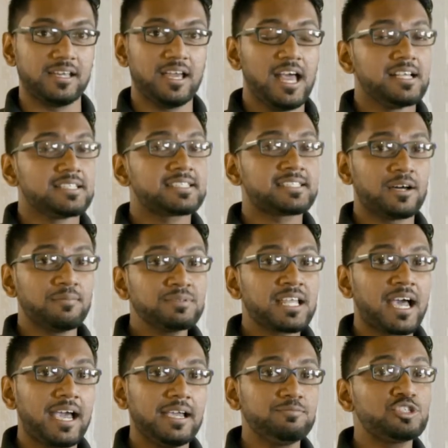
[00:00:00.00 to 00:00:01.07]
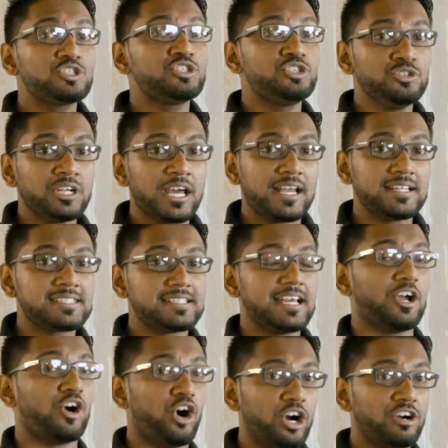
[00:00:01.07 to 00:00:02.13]
Sometimes students, they
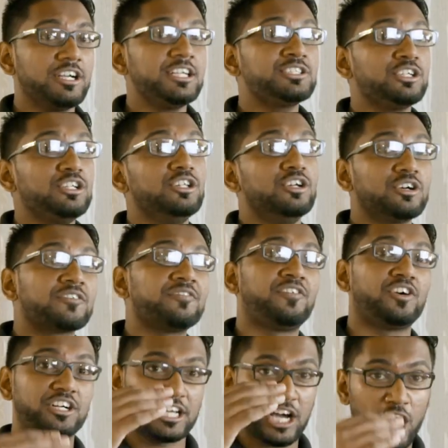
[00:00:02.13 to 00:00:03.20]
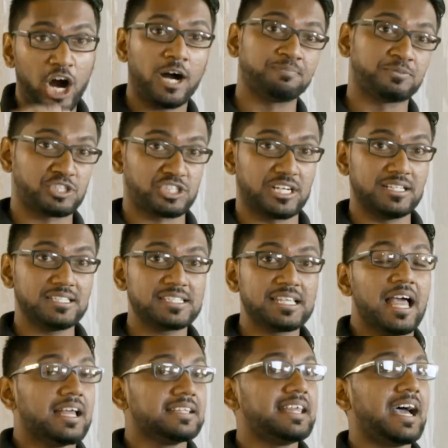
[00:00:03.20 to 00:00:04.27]
hurry to look for the options
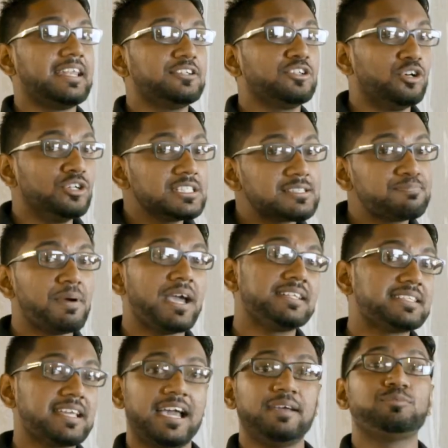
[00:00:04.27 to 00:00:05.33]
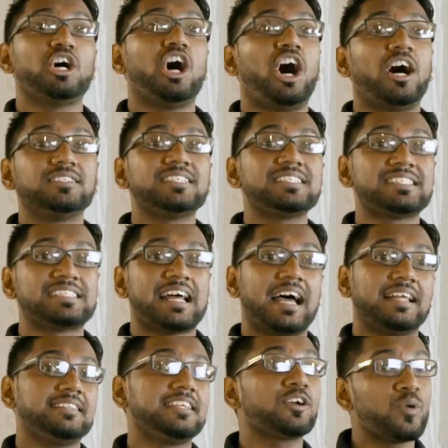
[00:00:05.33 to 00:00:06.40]
that they don't spend time to understand
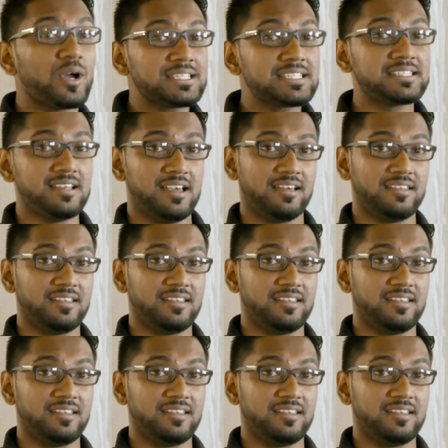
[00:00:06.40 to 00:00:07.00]
the question.